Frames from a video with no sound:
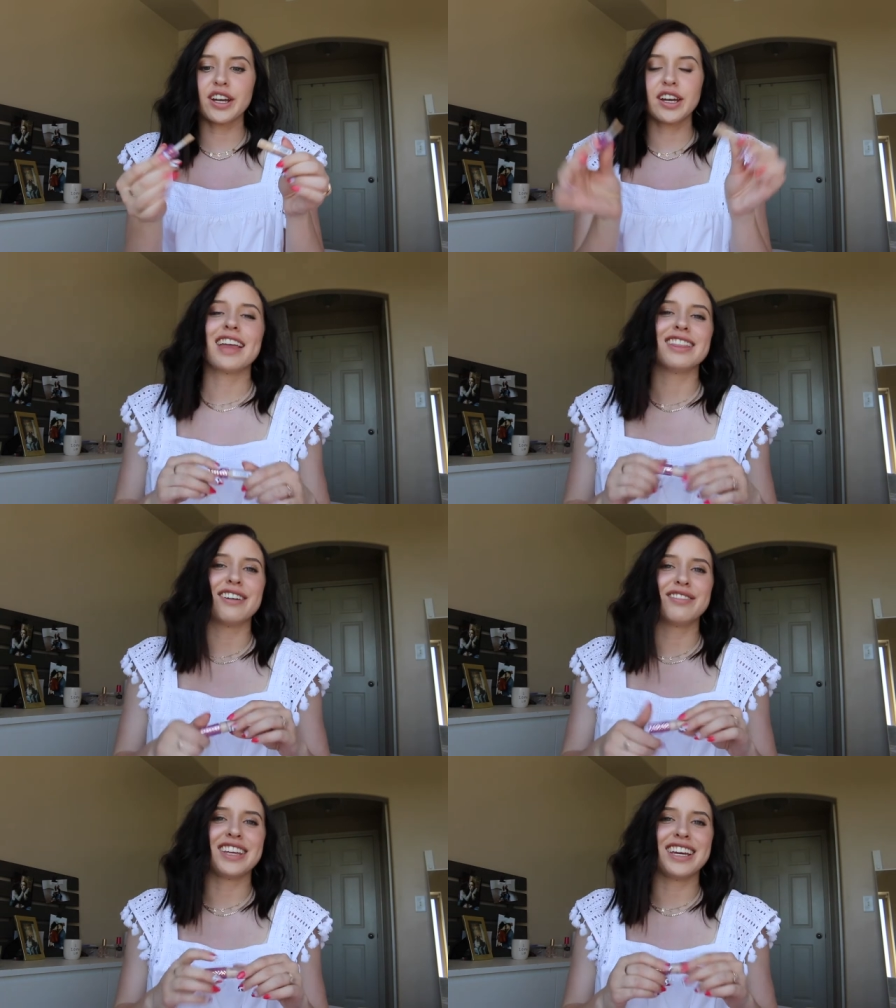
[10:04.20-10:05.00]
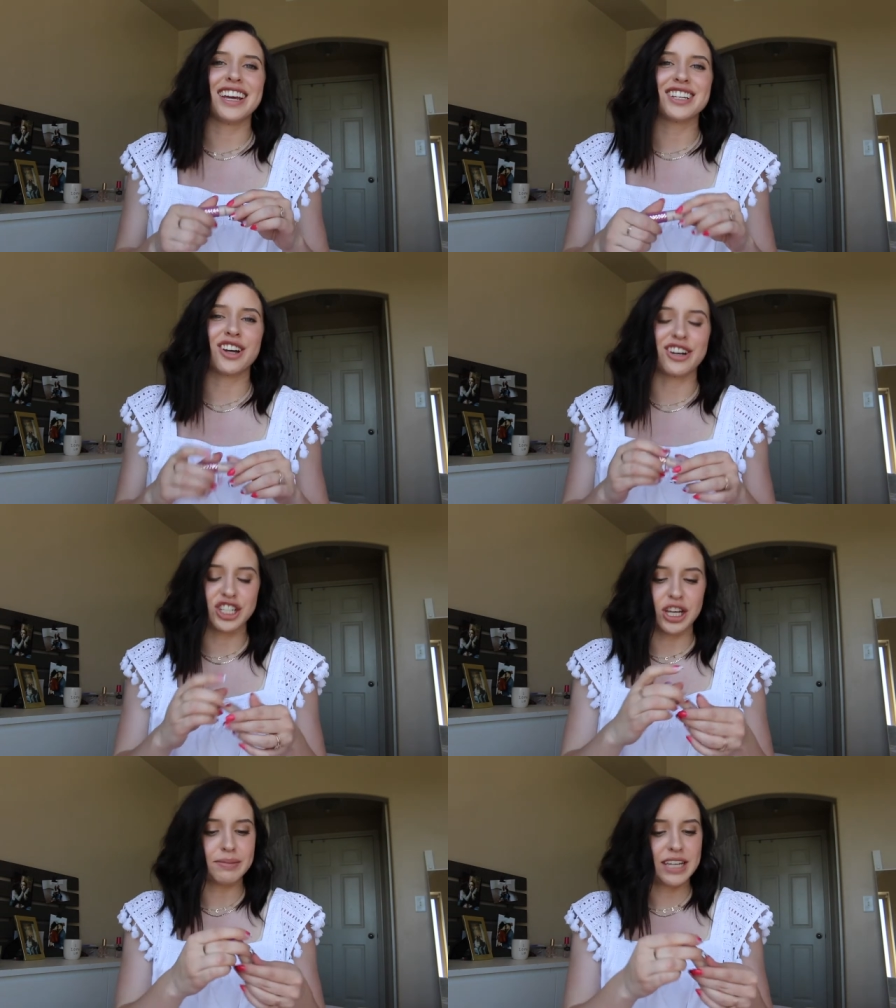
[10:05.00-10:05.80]
good. I love the Tarte
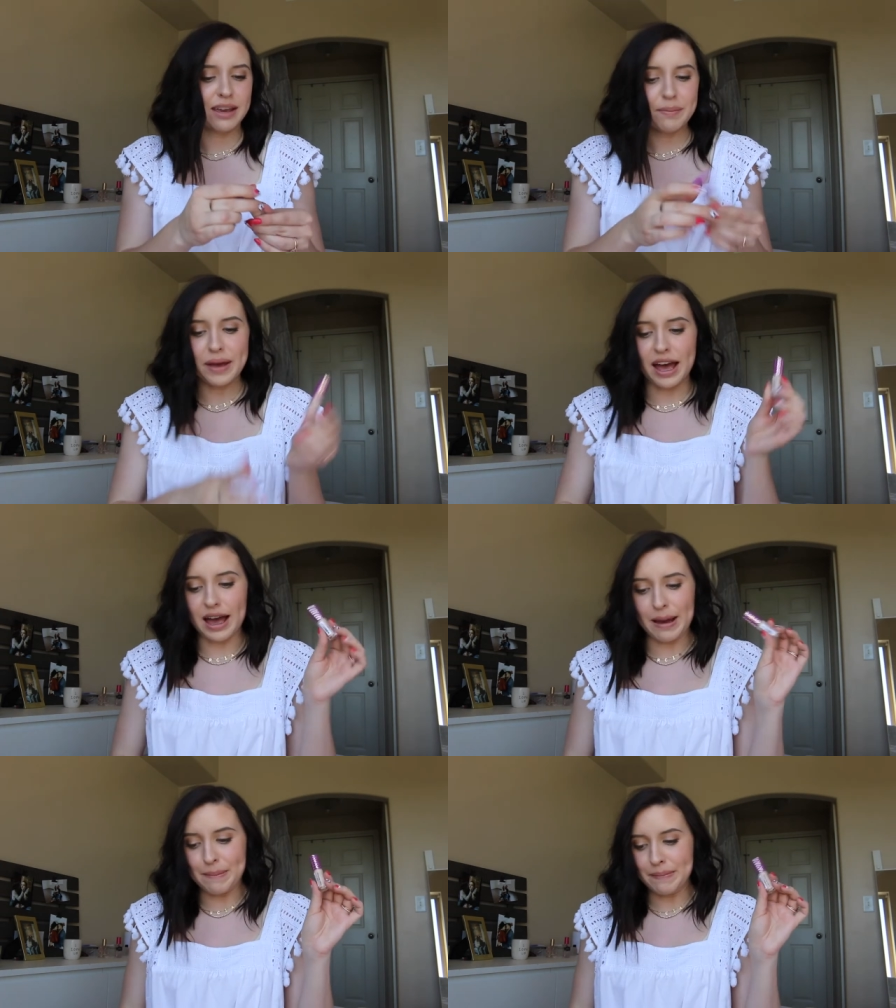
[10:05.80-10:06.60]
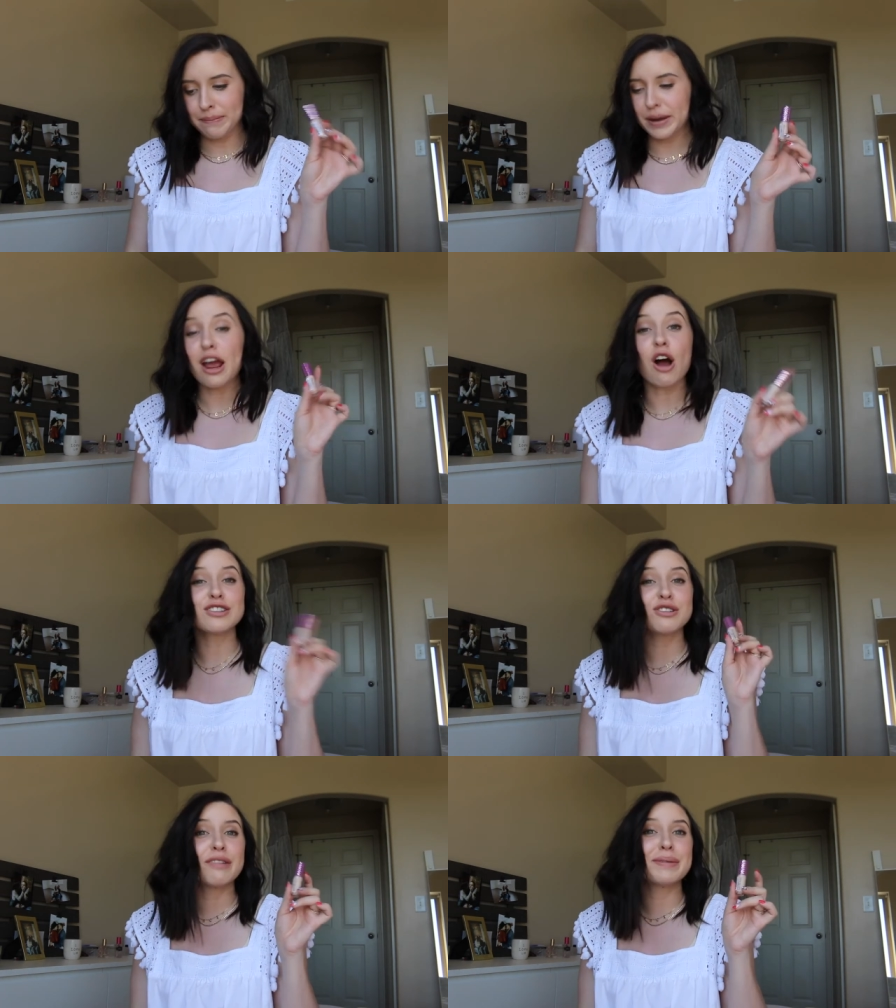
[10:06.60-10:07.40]
Shape Tape, but I
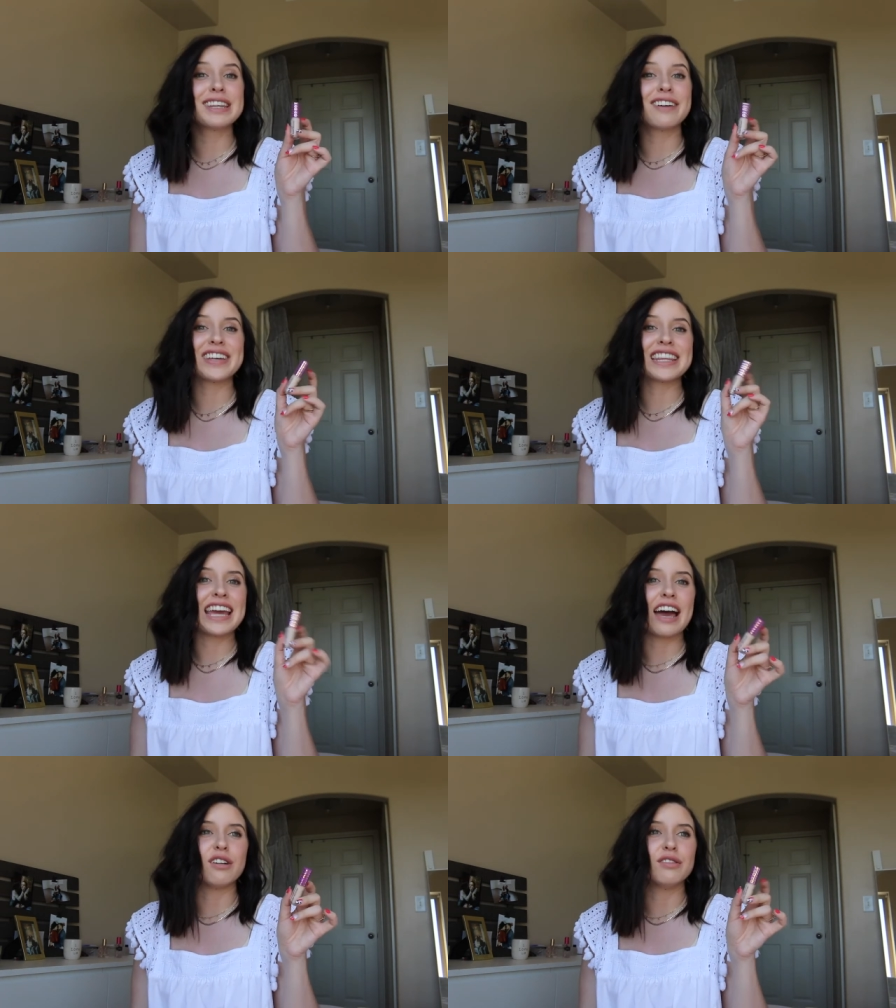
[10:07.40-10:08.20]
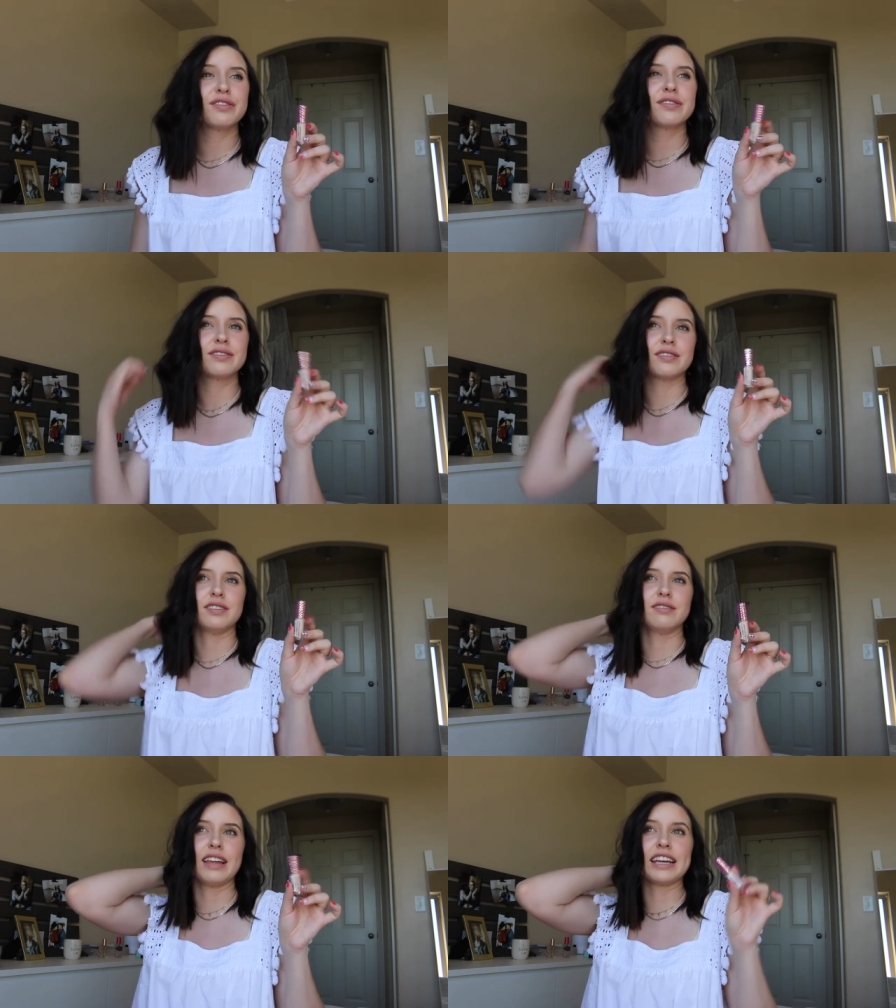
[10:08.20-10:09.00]
also have been loving the e.l.f.
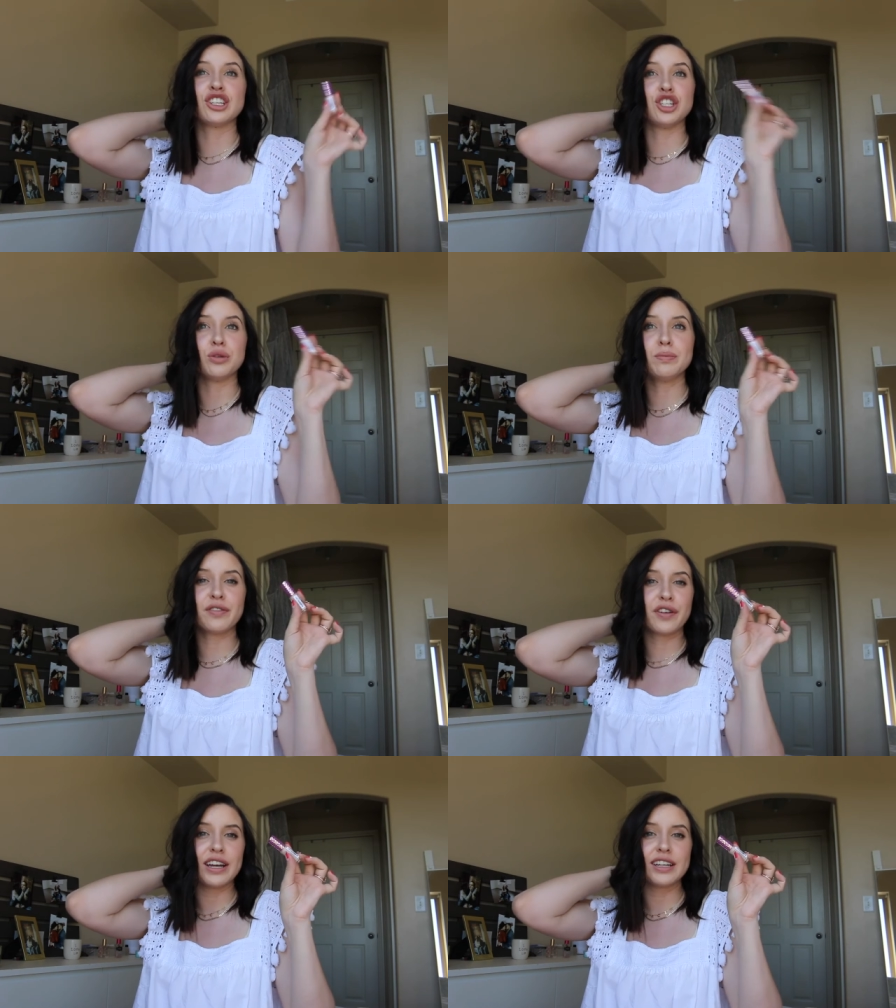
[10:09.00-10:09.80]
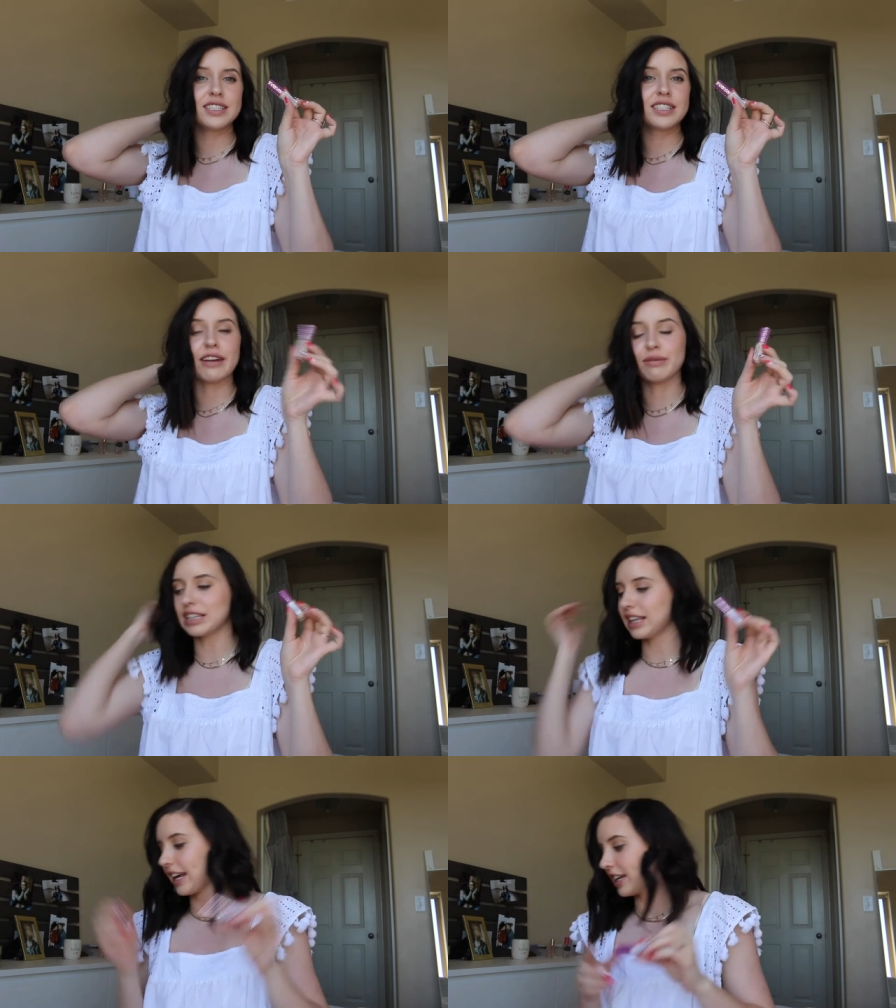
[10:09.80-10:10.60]
like dupe for it. I
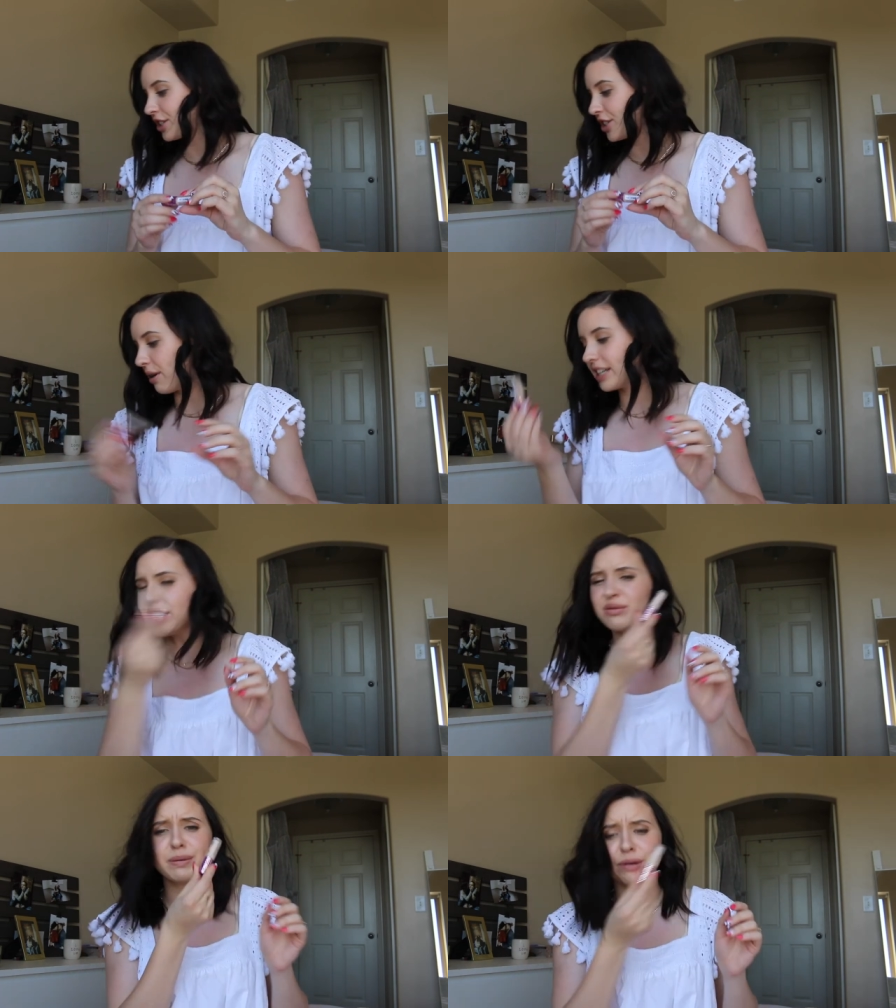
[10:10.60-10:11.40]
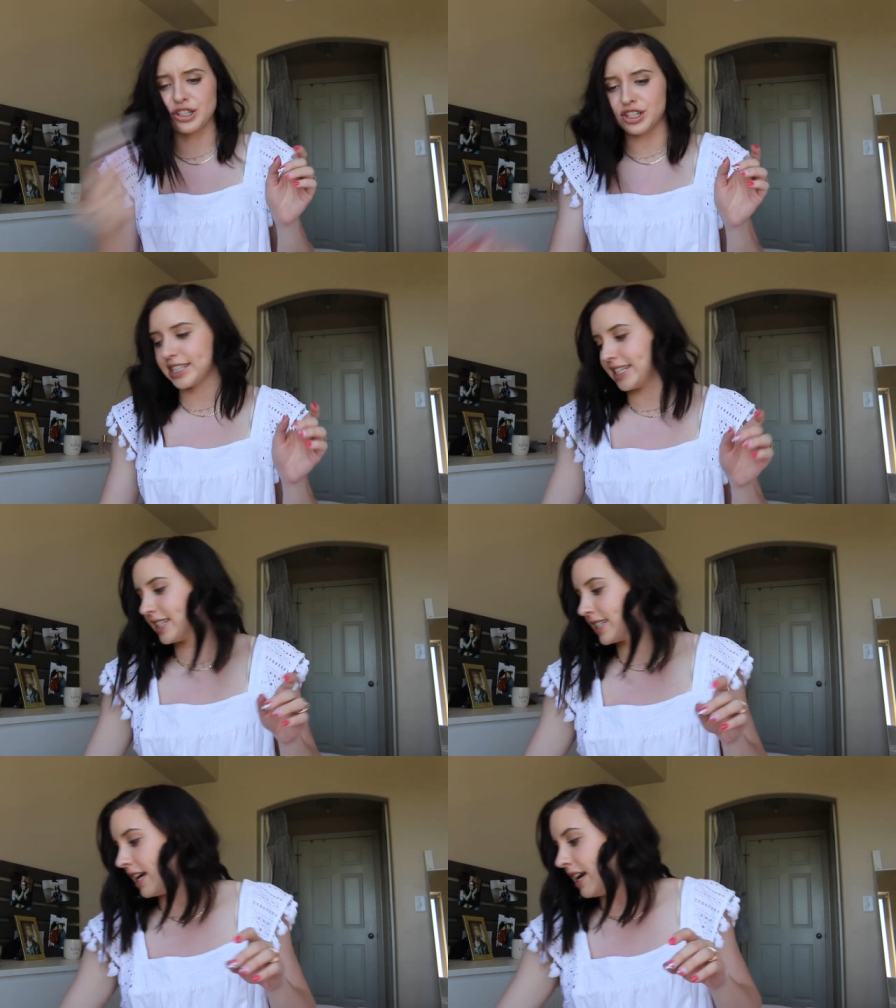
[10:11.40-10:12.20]
really like it. So I didn't repurchase
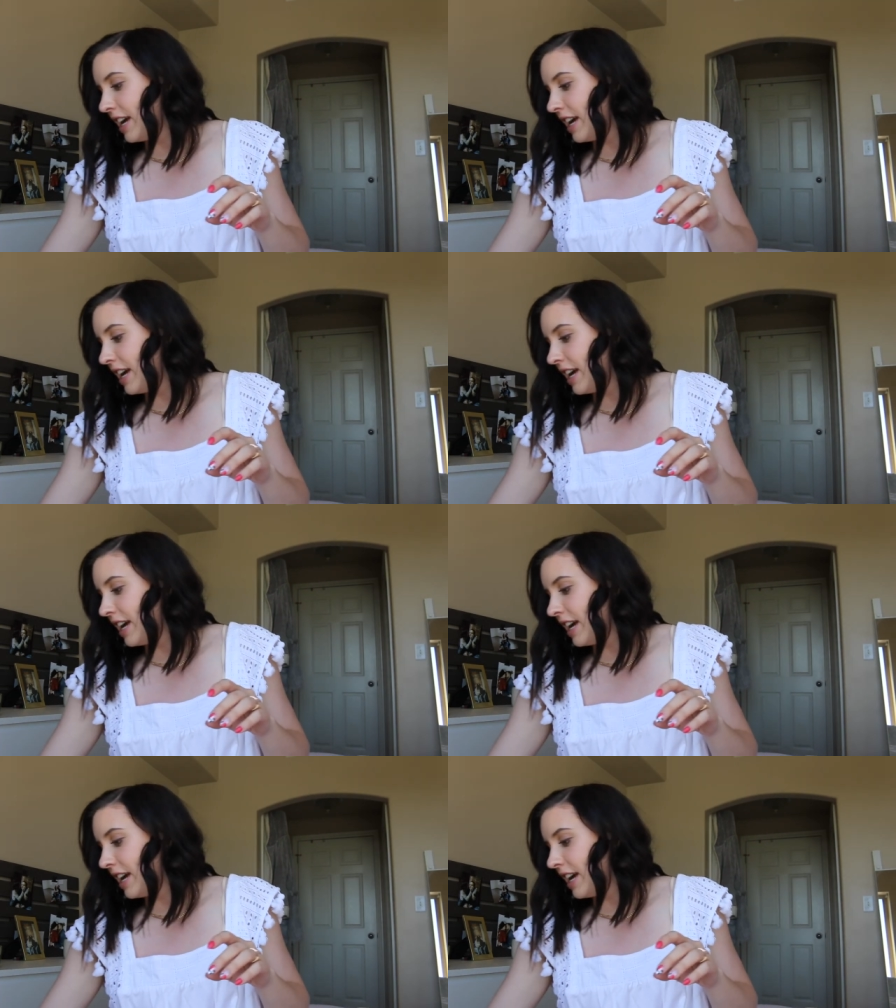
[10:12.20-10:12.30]
this